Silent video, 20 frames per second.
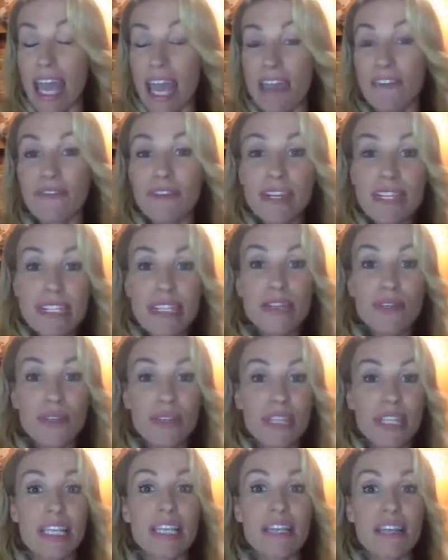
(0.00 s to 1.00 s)
every
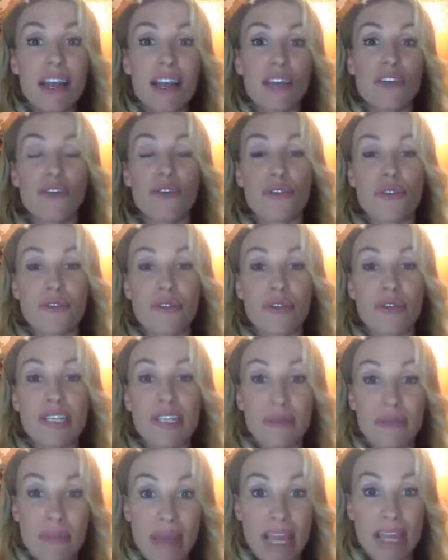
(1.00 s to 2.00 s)
single thing that I go through
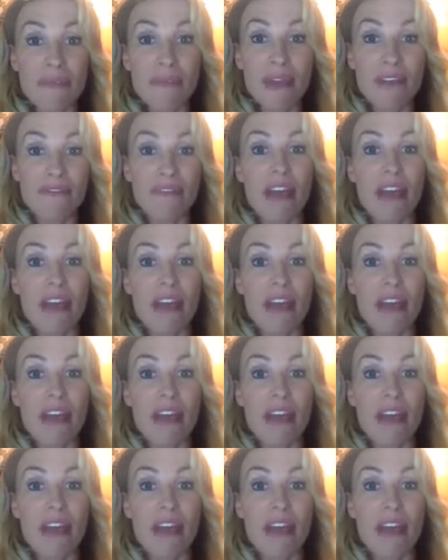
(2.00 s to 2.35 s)
to make my